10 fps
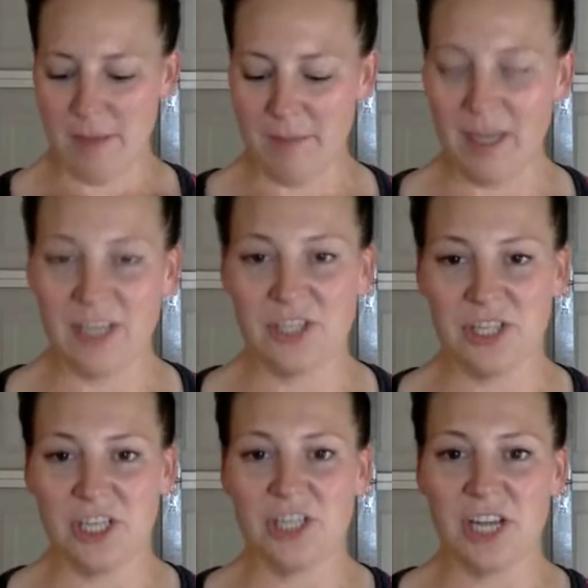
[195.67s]
because
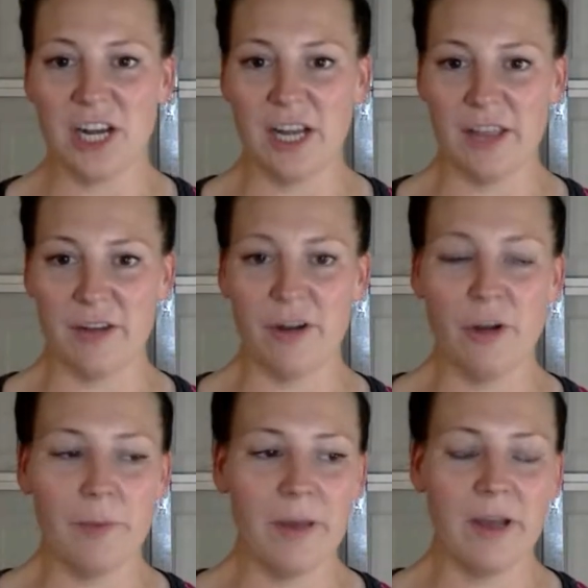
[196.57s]
she shared in the
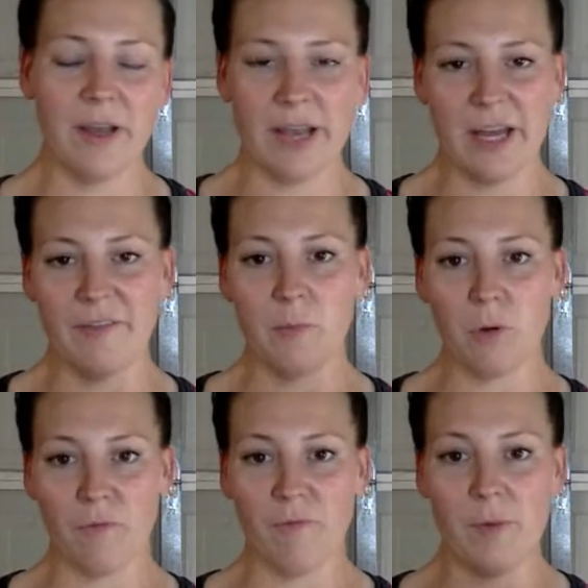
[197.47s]
group kind of
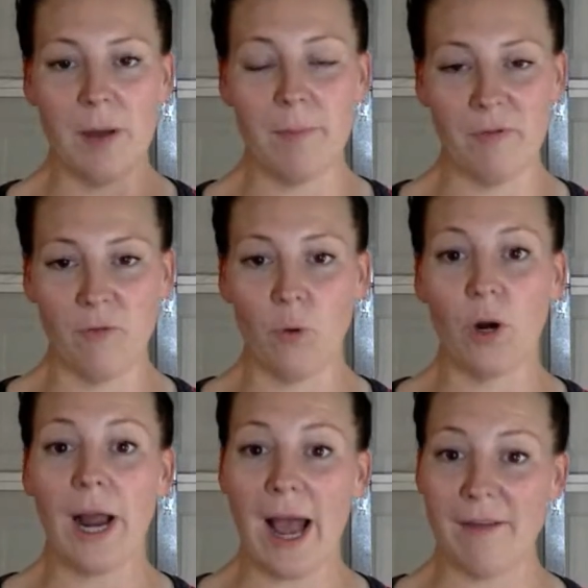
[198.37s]
a
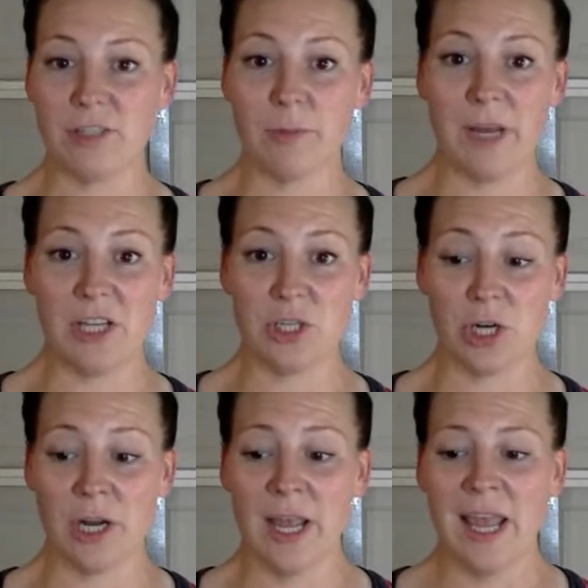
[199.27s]
before after
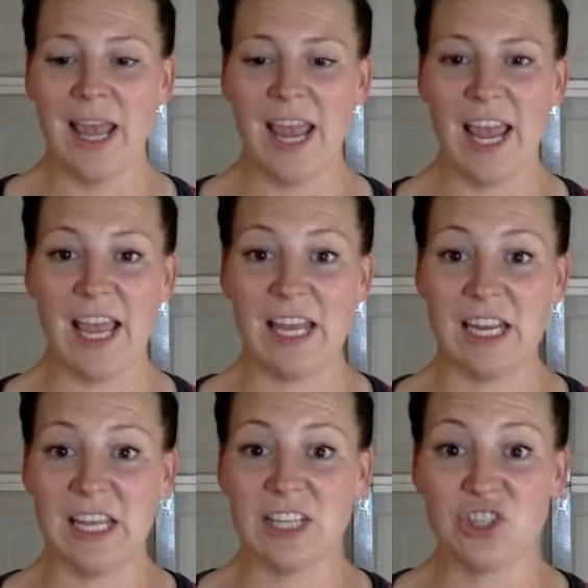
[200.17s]
picture
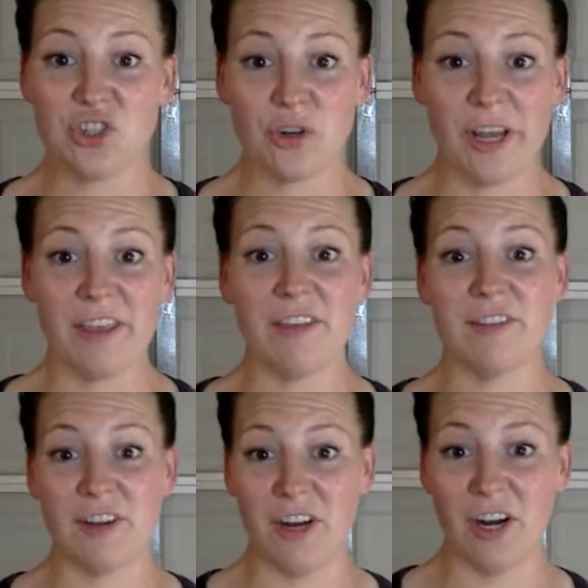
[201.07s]
and strength
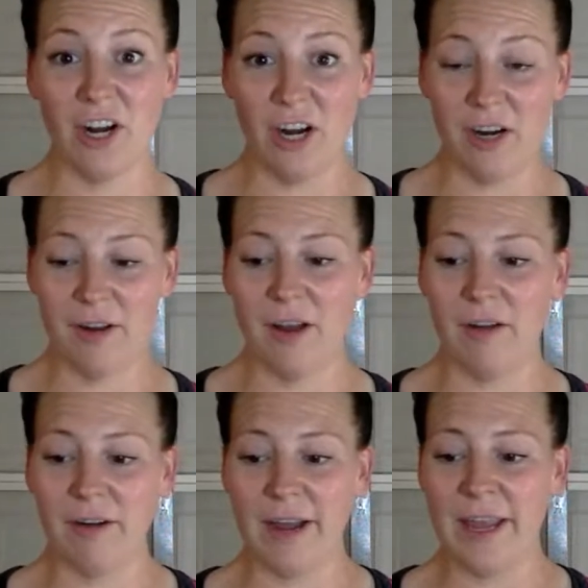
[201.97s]
to her.
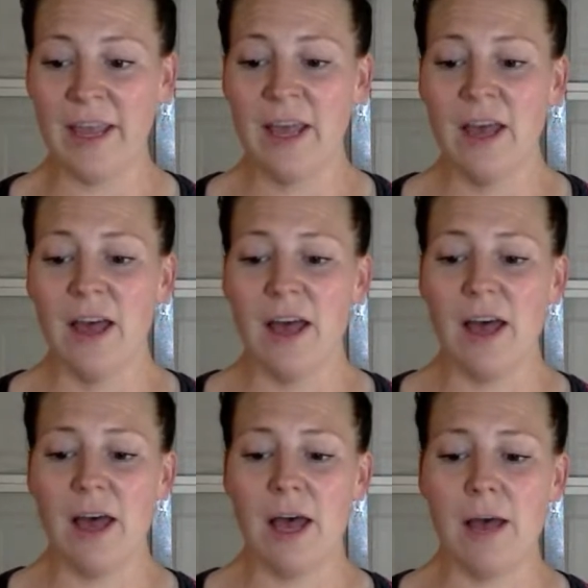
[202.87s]
All right.
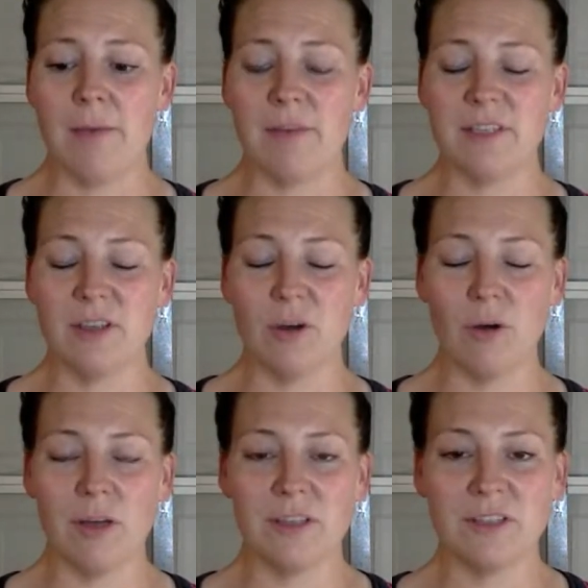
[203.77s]

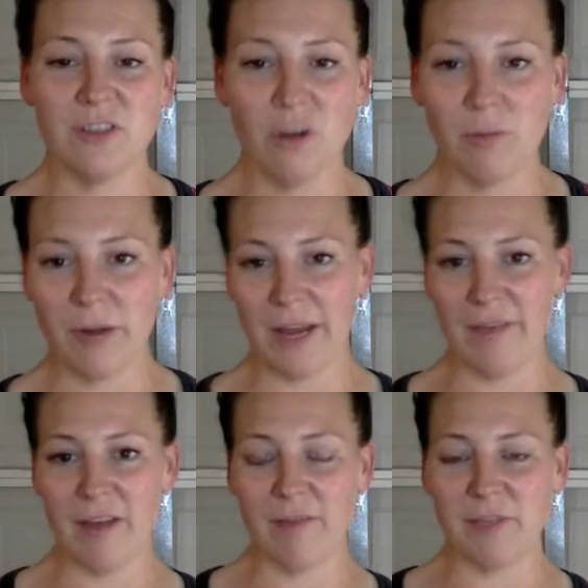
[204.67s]
So
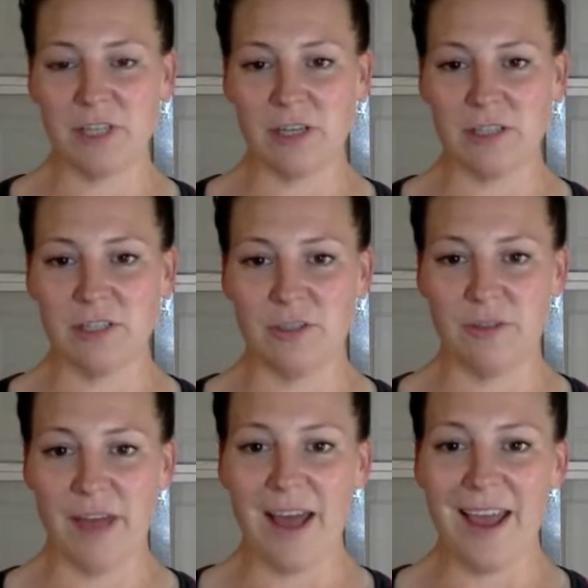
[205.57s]
brave of Michelle to do
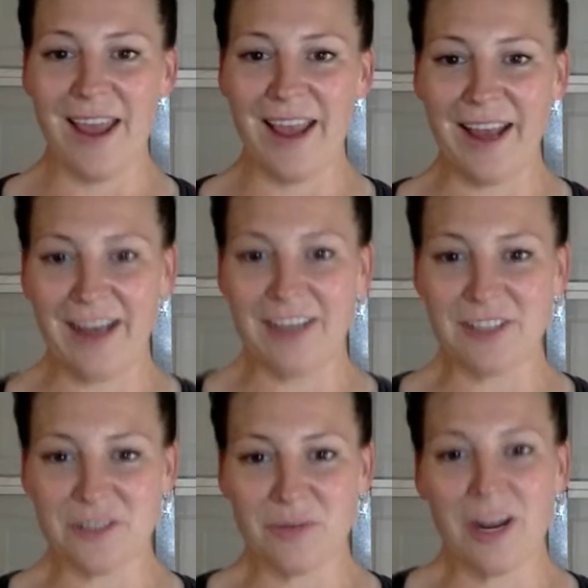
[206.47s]
that, and
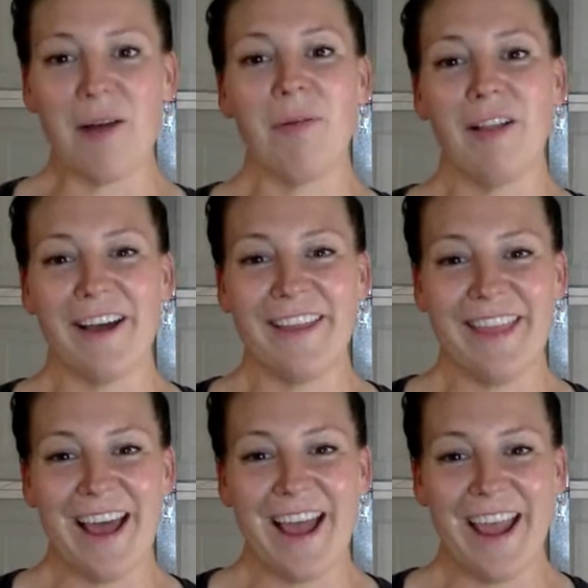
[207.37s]
just want to applaud
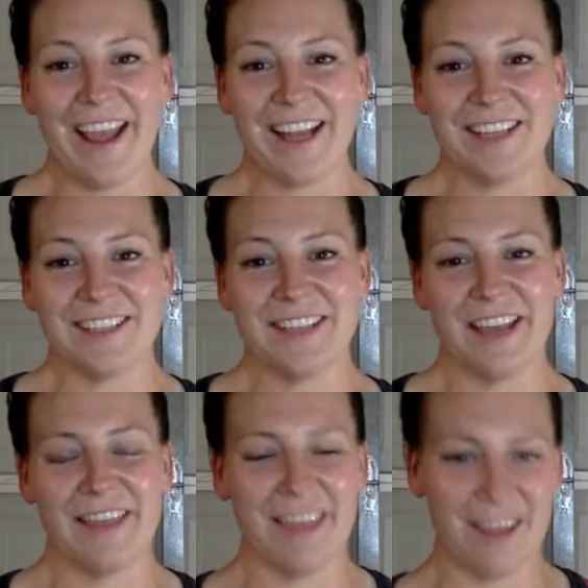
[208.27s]
that and
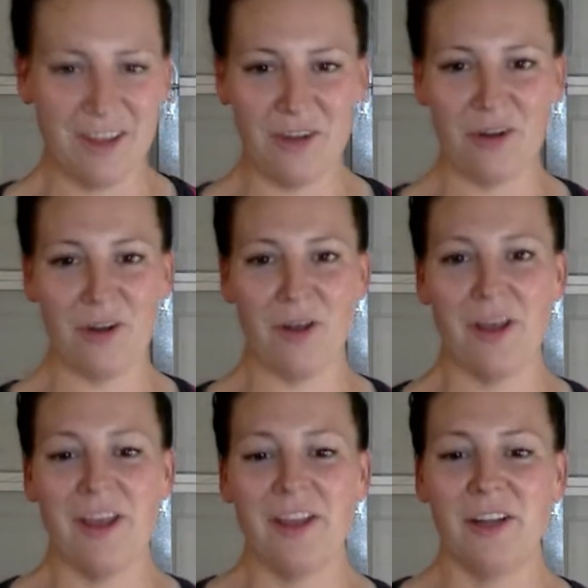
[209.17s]
say, thank you,
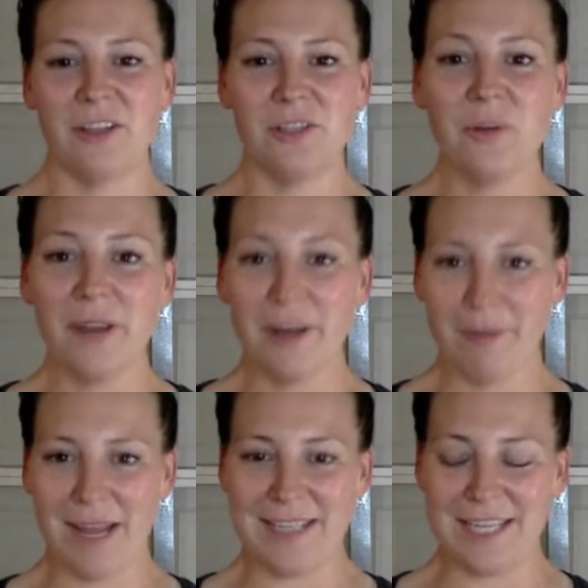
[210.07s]
girl. You're doing
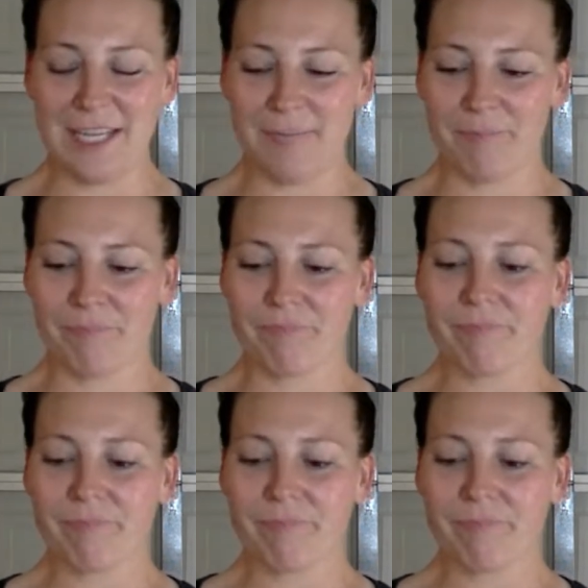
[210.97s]
amazing.